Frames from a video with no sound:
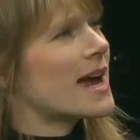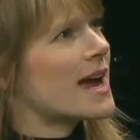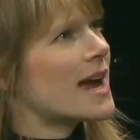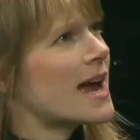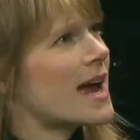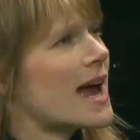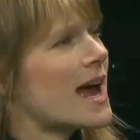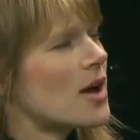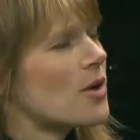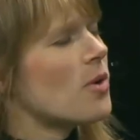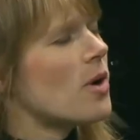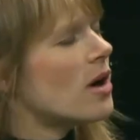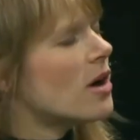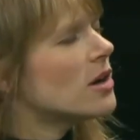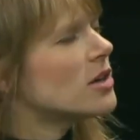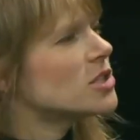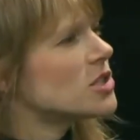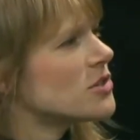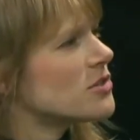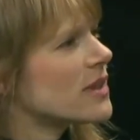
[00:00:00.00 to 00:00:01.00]
How
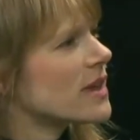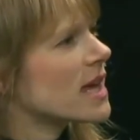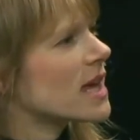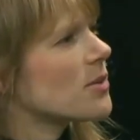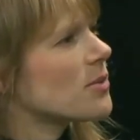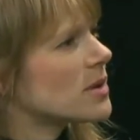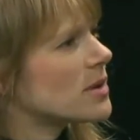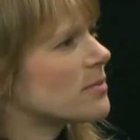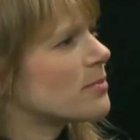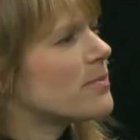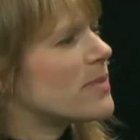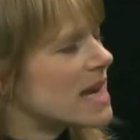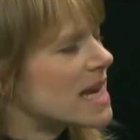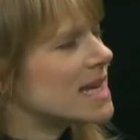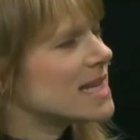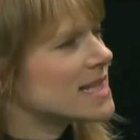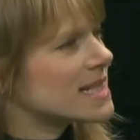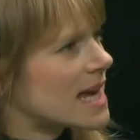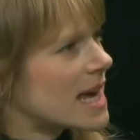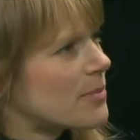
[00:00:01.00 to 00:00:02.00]
hard do you think it would
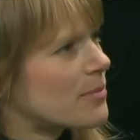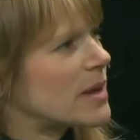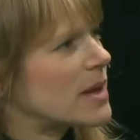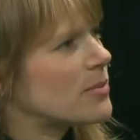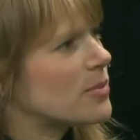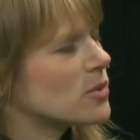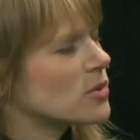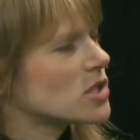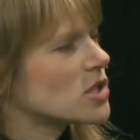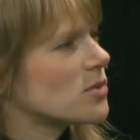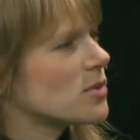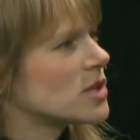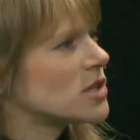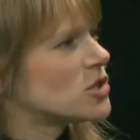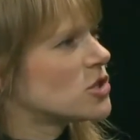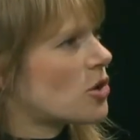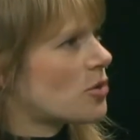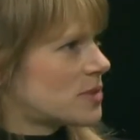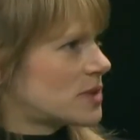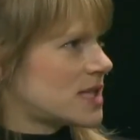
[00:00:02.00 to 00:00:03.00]
be to get people to
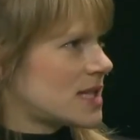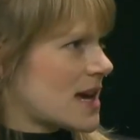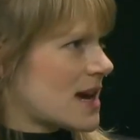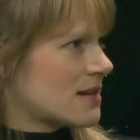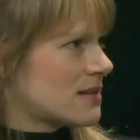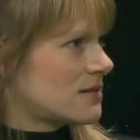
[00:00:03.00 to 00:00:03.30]
adopt that?